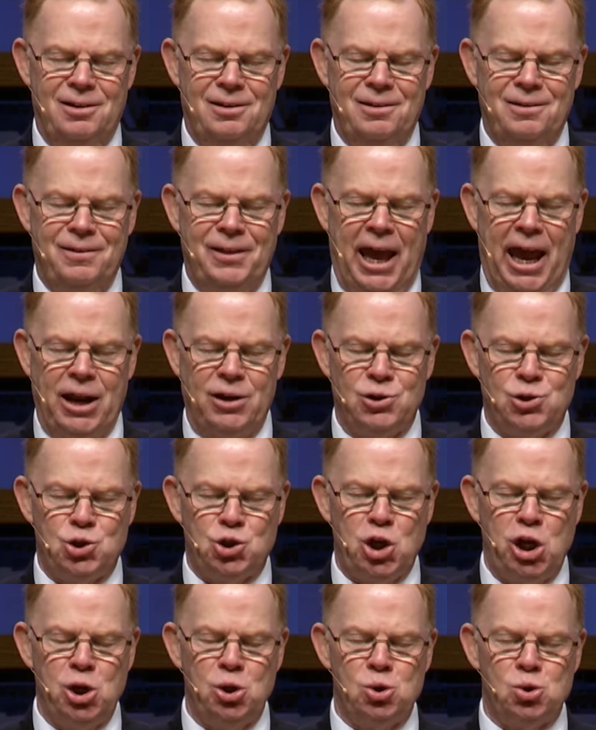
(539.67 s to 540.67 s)
that
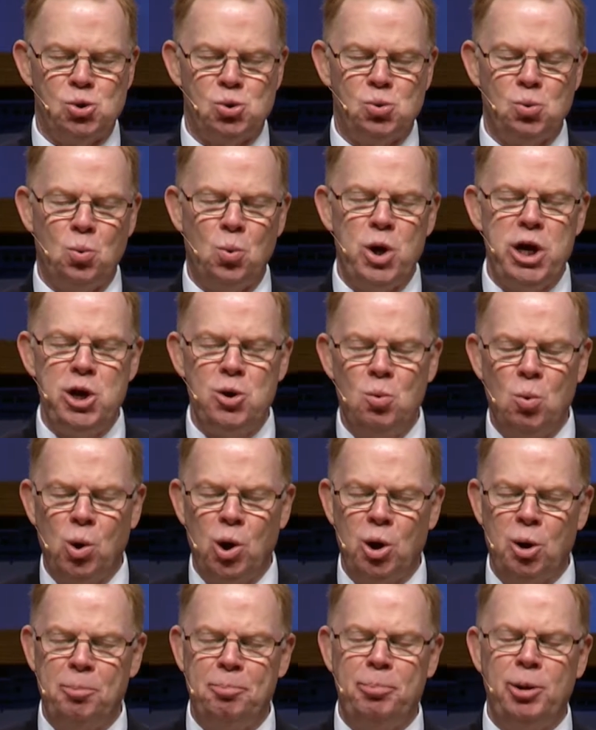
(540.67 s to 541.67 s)
since we
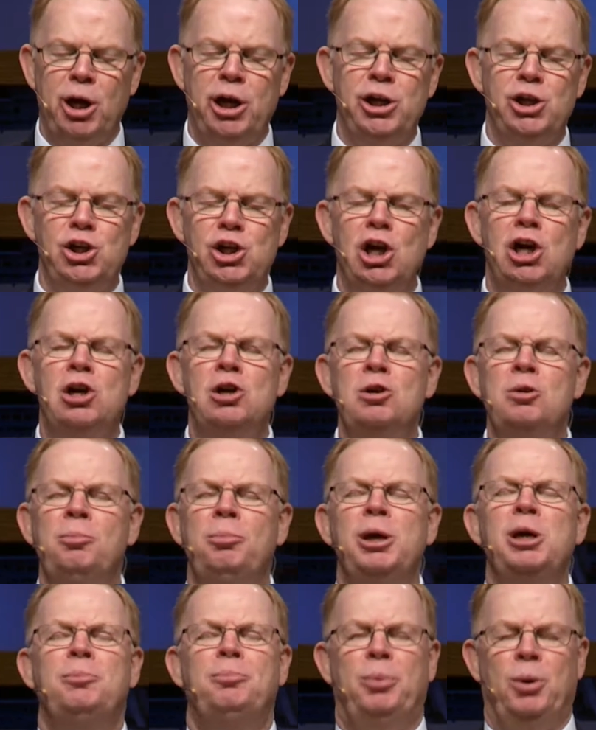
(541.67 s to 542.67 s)
were but young
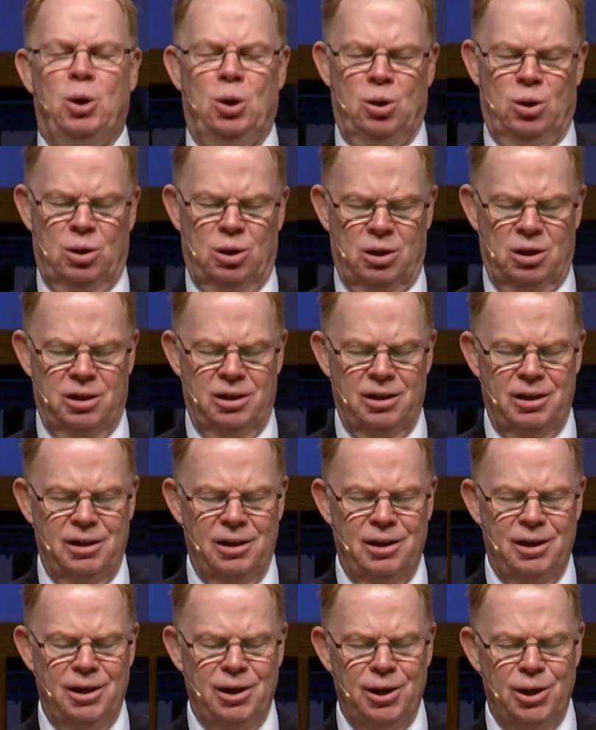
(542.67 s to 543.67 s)
people,
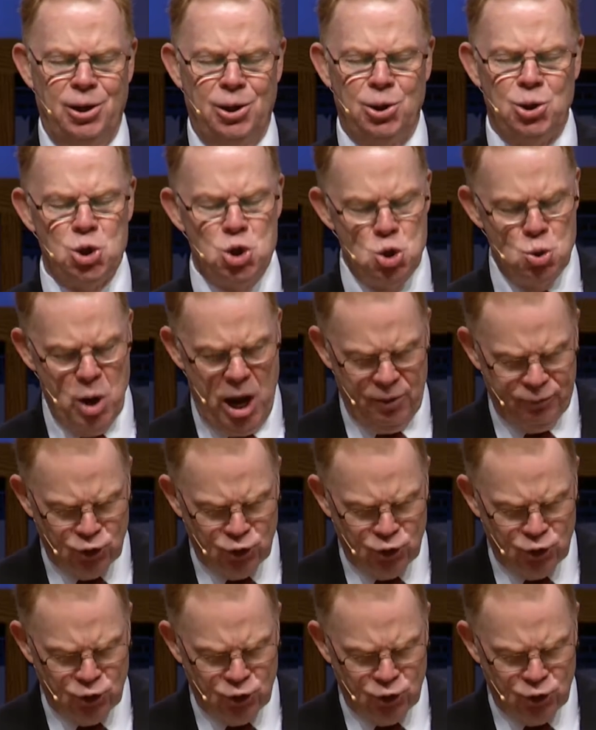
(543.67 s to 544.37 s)
you have